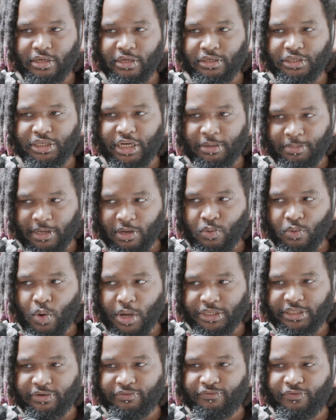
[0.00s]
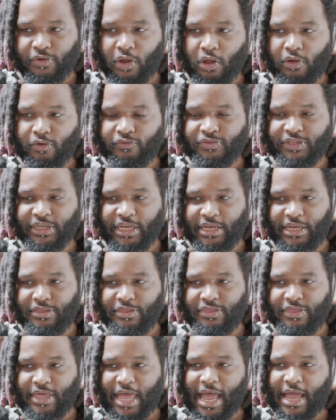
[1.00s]
JP was involved
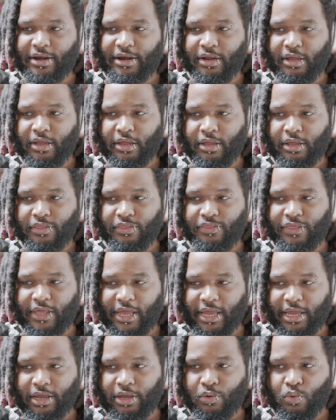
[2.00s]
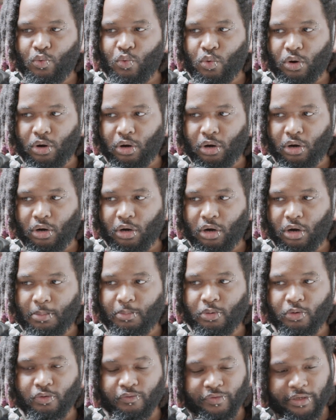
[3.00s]
in that. They were
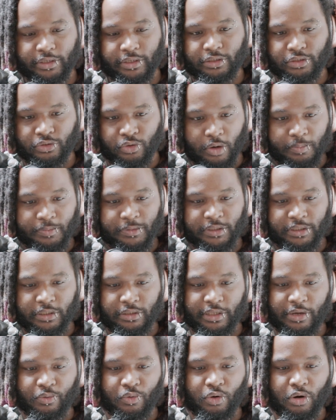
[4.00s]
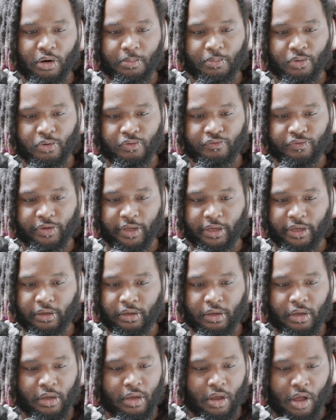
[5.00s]
approving scripts and they were
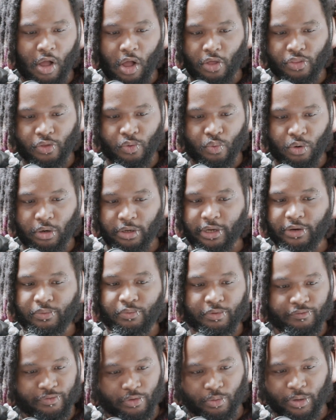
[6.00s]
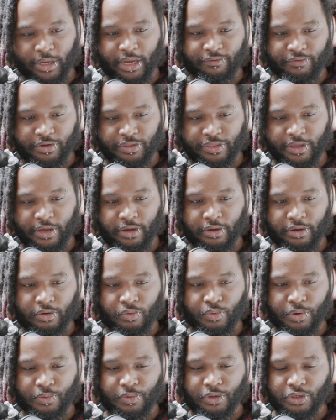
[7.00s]
approving all the work and reviewing
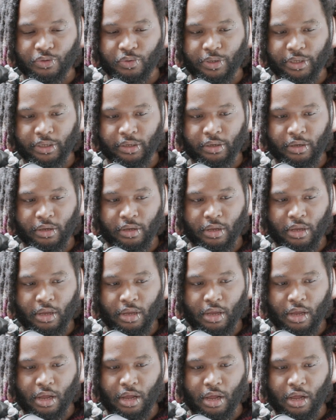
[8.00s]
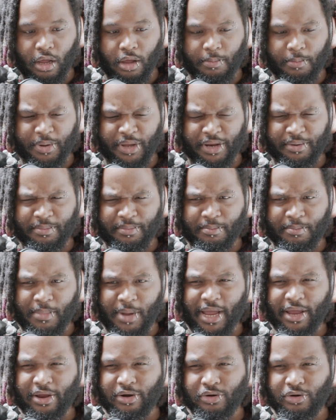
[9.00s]
everything we were doing. But
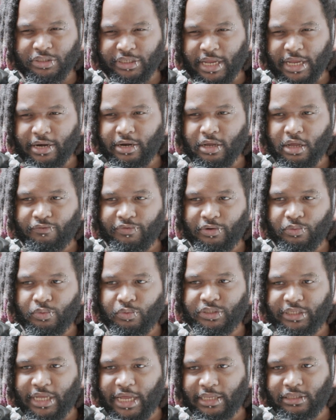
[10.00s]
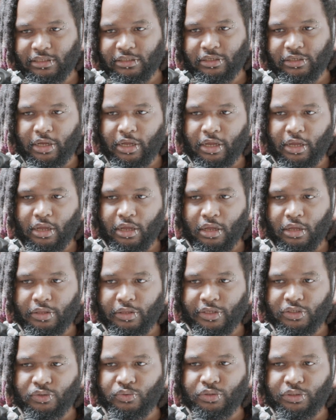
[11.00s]
my understanding of it was that
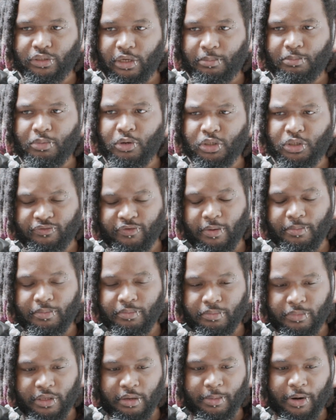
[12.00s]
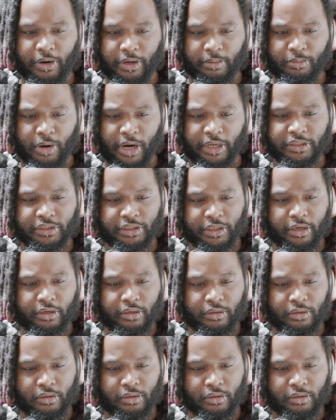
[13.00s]
this was a push from the American branch, yeah.